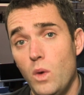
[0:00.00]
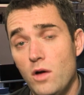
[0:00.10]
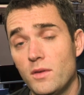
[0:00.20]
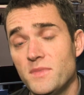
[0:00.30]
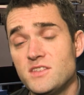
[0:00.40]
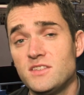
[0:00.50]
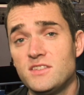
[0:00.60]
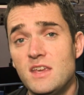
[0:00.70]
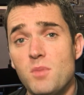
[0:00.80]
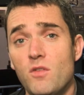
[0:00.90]
Welcome, this is
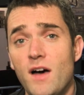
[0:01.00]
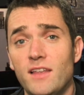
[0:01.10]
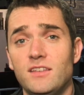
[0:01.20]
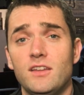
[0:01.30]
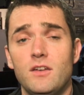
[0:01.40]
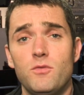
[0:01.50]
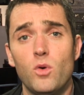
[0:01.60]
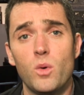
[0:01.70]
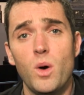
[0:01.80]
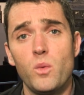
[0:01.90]
CBOE Volatility
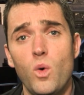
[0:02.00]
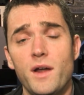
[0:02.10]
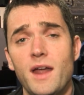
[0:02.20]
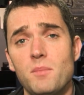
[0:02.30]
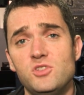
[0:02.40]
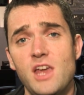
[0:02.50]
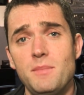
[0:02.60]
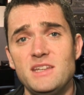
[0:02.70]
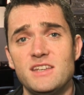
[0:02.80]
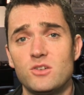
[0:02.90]
411. I'm
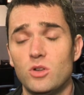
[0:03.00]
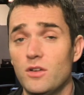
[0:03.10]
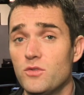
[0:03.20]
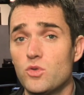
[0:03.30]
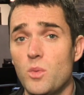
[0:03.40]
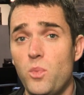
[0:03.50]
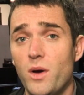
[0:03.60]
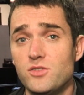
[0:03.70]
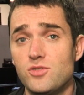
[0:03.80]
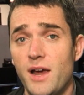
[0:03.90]
Jamie Tyrrell of Group
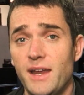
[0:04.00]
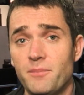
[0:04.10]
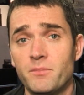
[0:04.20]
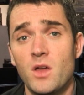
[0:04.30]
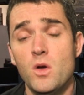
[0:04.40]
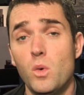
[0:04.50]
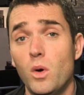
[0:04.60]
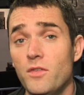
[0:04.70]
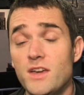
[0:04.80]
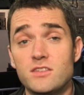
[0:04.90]
1 Trading.
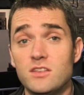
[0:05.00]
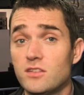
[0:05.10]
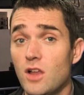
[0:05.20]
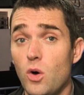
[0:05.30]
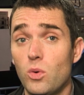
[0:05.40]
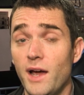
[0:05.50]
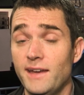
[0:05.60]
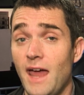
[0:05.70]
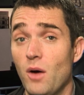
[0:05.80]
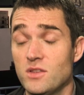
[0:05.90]
Well, the VIX is low
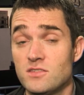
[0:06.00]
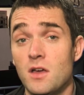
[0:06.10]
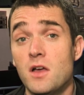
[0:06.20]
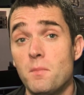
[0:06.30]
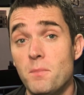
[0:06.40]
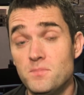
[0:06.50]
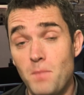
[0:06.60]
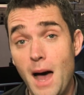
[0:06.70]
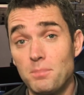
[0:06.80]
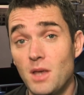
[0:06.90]
right now. It's
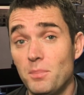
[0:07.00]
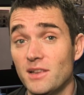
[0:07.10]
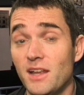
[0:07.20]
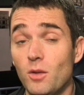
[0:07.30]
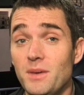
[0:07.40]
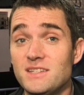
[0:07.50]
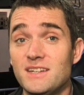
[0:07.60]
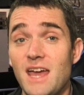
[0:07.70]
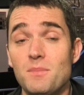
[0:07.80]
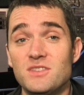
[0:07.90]
popped up a little bit
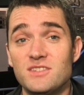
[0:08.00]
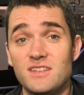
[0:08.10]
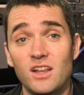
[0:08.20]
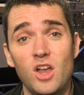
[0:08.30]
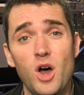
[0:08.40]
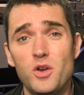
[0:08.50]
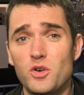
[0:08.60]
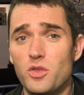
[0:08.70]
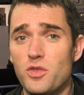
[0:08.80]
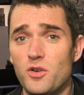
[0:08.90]
today, but still
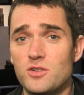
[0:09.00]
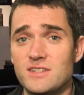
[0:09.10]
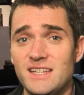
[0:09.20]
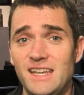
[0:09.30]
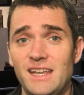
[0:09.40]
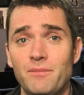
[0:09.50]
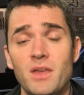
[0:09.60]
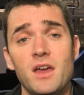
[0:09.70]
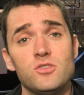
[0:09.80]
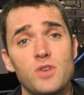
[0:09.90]
under 13.
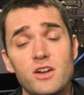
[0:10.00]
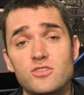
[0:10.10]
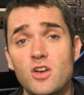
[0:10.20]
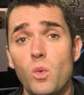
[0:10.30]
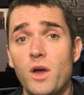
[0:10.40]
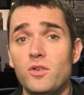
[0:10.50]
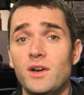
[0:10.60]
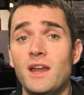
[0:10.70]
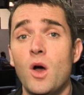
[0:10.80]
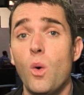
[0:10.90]
Traders are
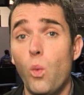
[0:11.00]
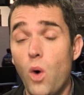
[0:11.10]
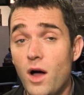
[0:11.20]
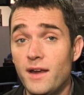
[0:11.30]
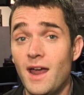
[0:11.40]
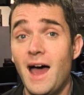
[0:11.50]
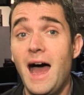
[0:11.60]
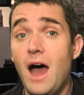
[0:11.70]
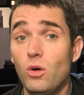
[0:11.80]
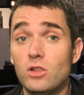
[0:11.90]
wondering, one,
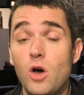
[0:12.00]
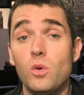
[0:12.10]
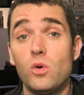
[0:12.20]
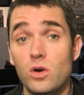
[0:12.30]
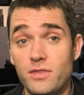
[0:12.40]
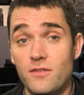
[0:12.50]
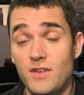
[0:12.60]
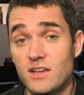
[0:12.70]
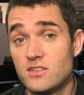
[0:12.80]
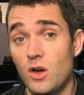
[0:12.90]
how low could the
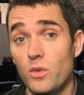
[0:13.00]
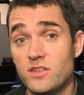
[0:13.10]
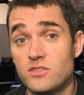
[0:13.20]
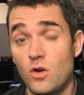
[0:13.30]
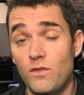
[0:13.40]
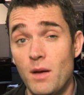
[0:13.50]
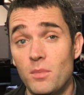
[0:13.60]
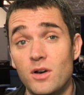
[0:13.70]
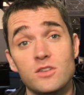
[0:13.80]
VIX go this November?